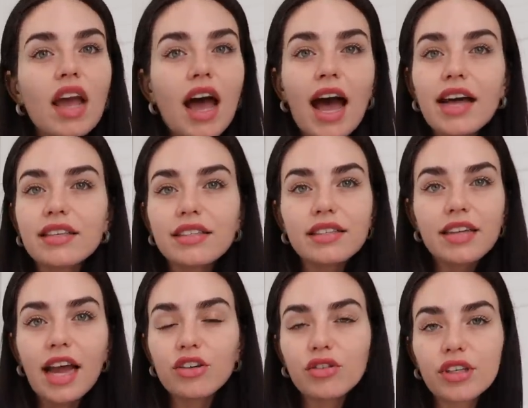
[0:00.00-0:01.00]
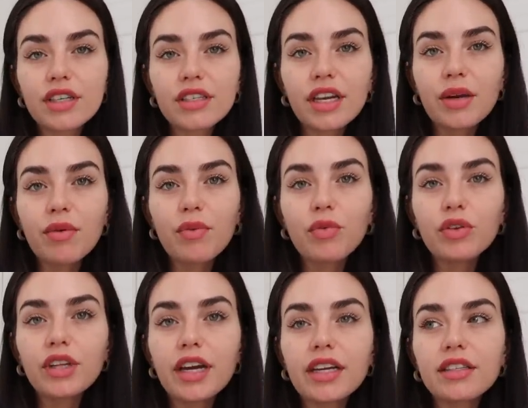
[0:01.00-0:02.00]
as naturally as anyone
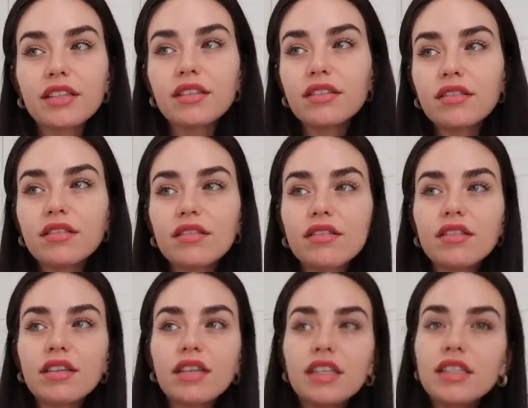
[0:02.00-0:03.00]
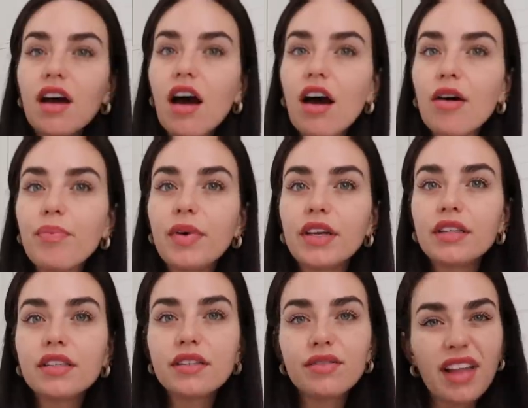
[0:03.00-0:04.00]
would. Like it's hard, but
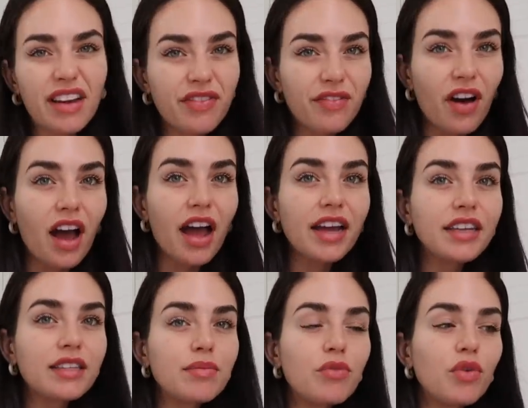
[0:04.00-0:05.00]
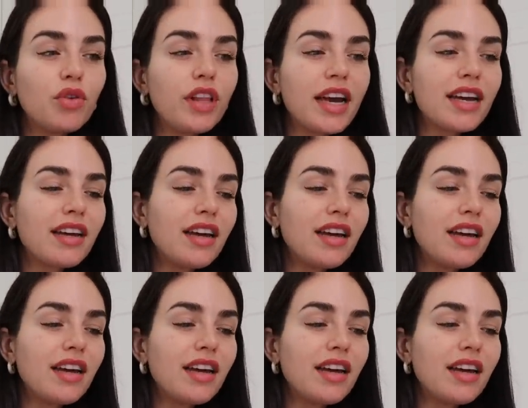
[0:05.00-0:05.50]
it's like fine. It's more